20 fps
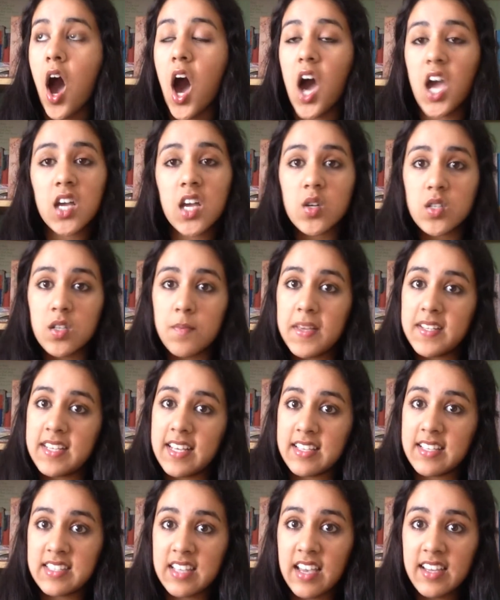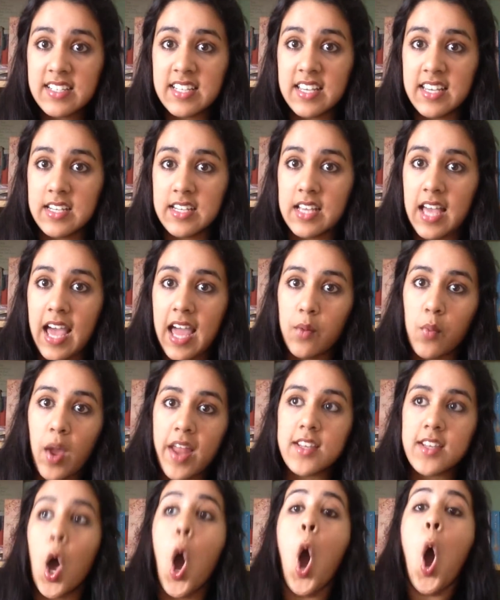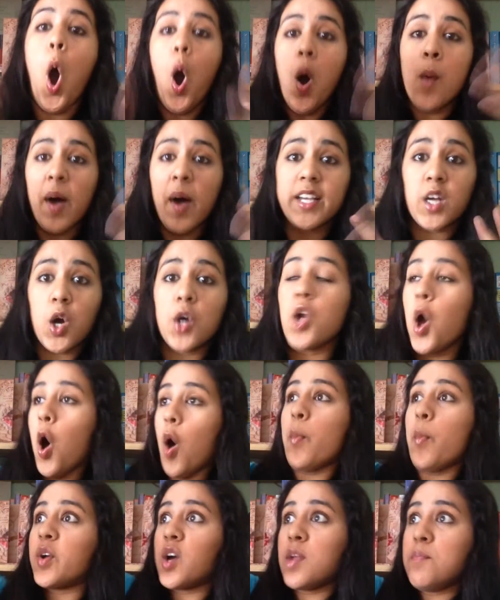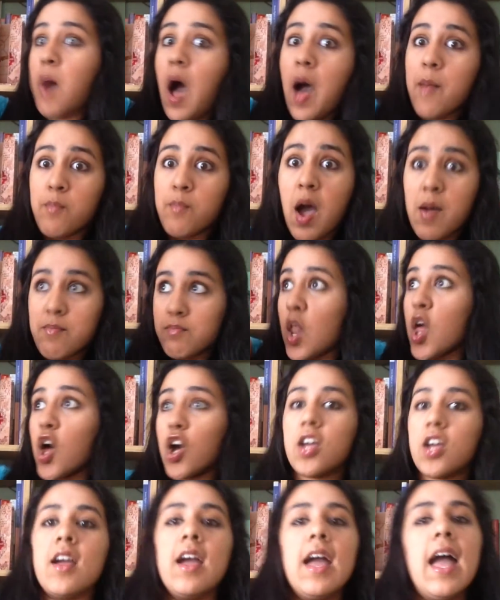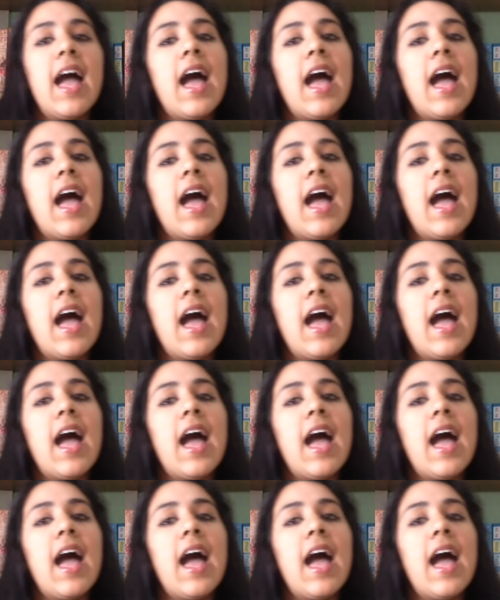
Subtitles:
I got a bit excited and went, oh my god, mum, look!